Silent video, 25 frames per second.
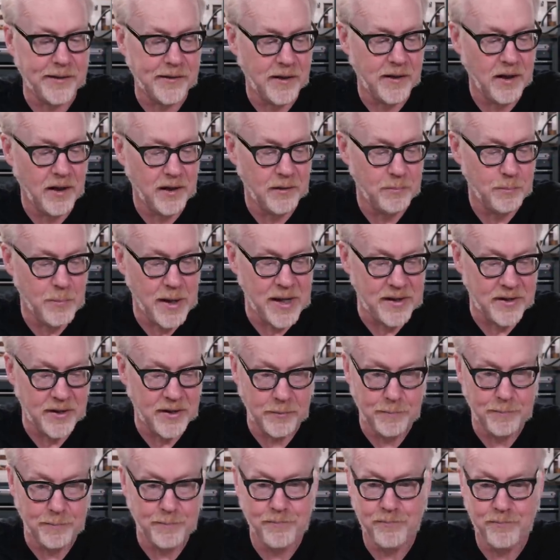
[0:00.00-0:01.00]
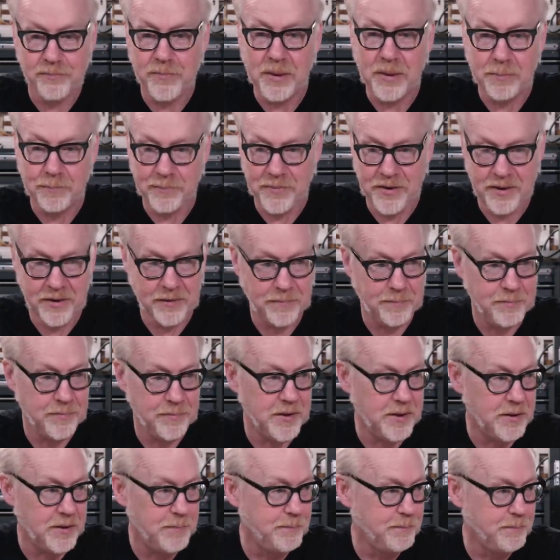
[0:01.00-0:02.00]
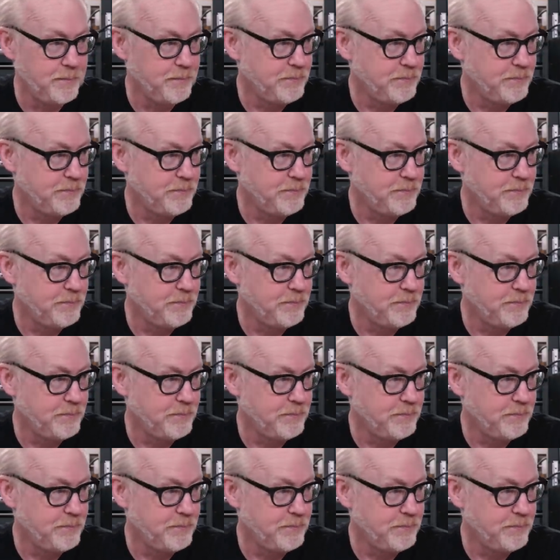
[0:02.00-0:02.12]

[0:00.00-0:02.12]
uh, and the, the the the